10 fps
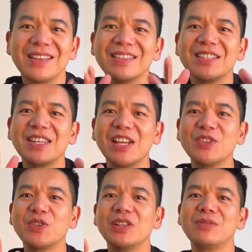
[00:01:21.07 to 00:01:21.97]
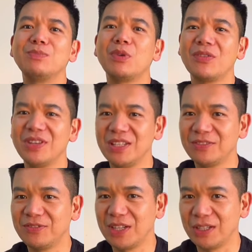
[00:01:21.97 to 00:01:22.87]
Central
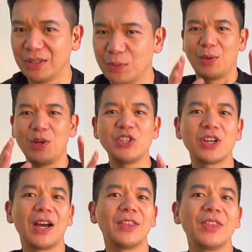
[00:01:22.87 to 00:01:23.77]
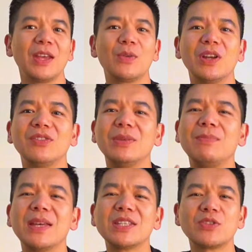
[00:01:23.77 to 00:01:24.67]
Provident Fund, which I think one of the
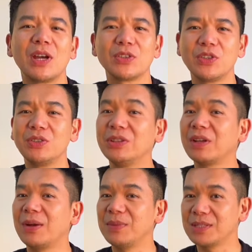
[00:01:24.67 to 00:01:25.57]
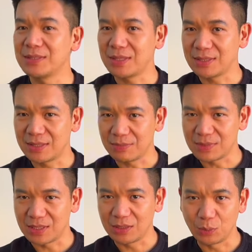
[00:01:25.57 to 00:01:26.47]
best structured retirement
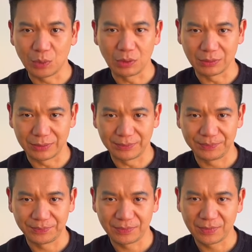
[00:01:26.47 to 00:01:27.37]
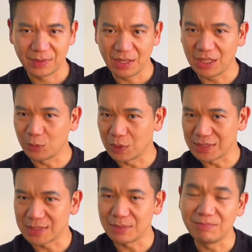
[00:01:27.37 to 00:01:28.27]
systems in the world. It
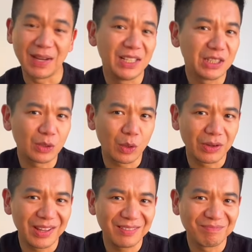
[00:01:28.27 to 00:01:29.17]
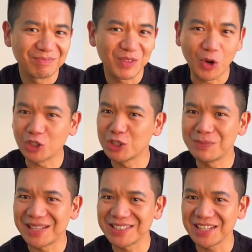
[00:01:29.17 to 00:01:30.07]
was mandatory,
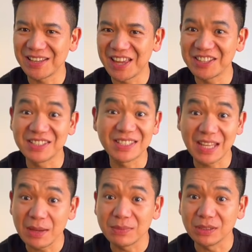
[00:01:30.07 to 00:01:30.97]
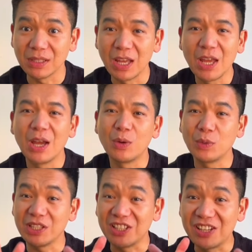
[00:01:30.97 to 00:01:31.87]
automatic, and stable
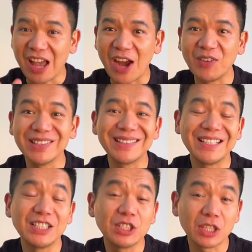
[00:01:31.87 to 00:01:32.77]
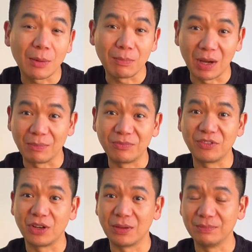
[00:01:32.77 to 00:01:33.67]
with guaranteed top-up
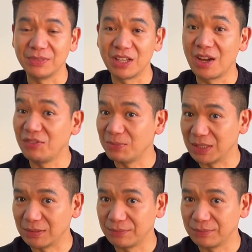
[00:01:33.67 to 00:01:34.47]
from the government.